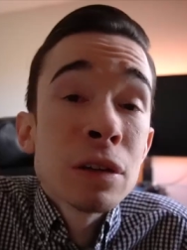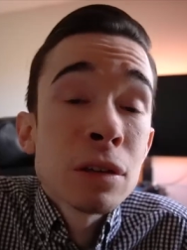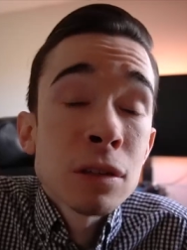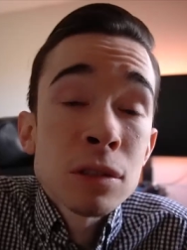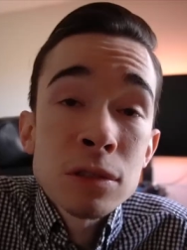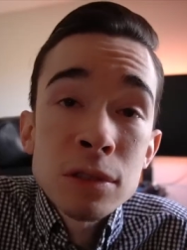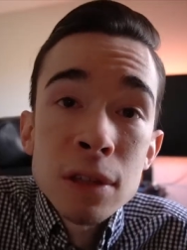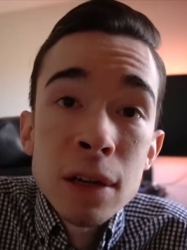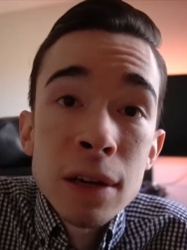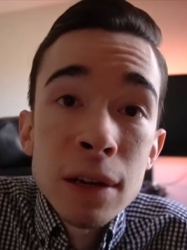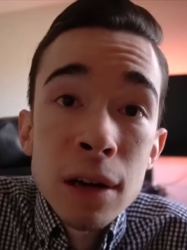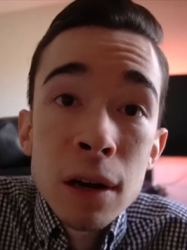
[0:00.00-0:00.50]
just
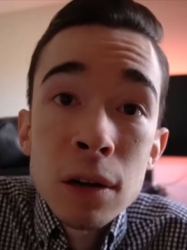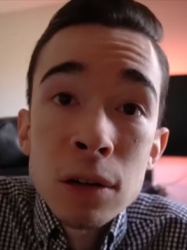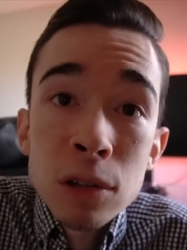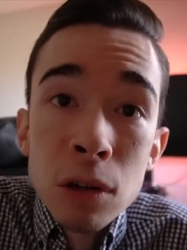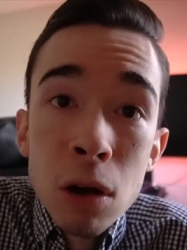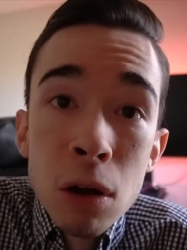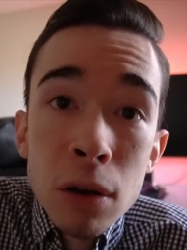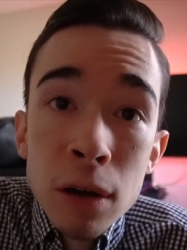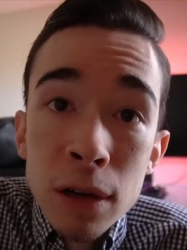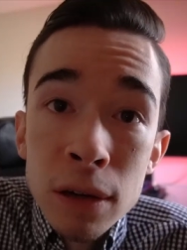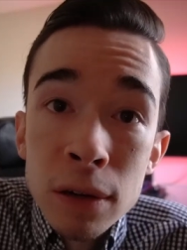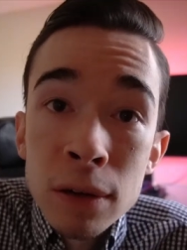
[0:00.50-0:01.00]
sitting here
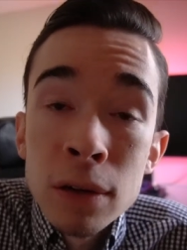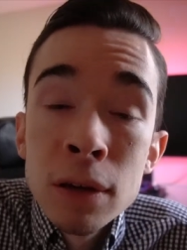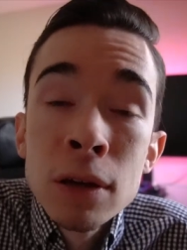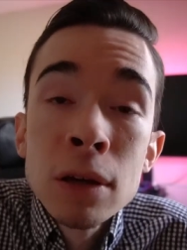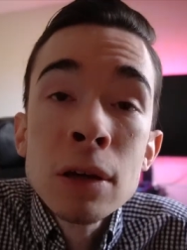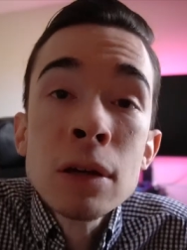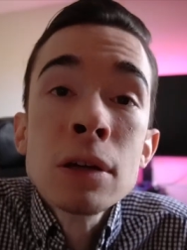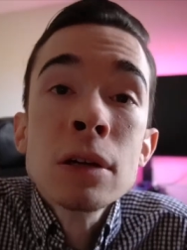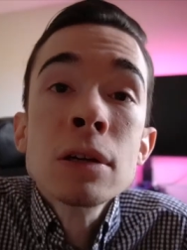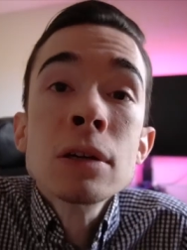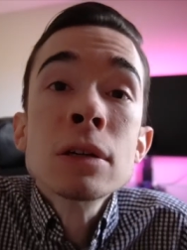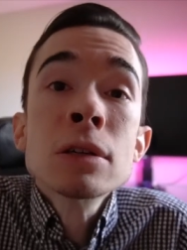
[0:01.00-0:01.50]
talking.
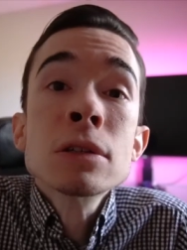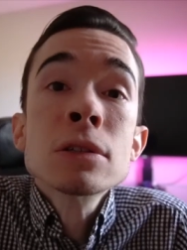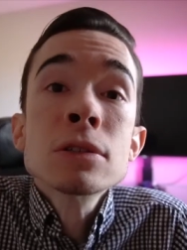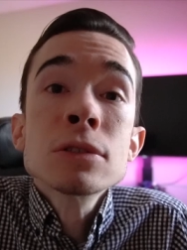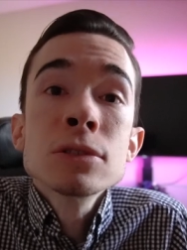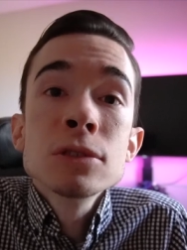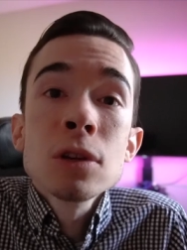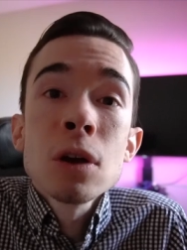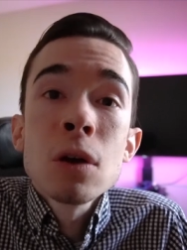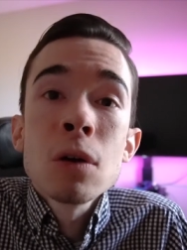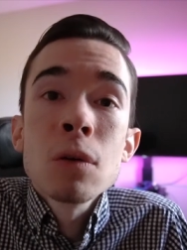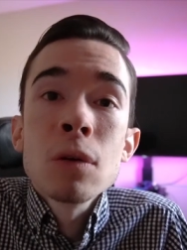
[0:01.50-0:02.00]

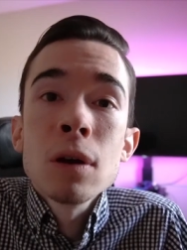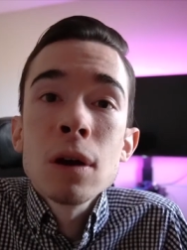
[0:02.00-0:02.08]
So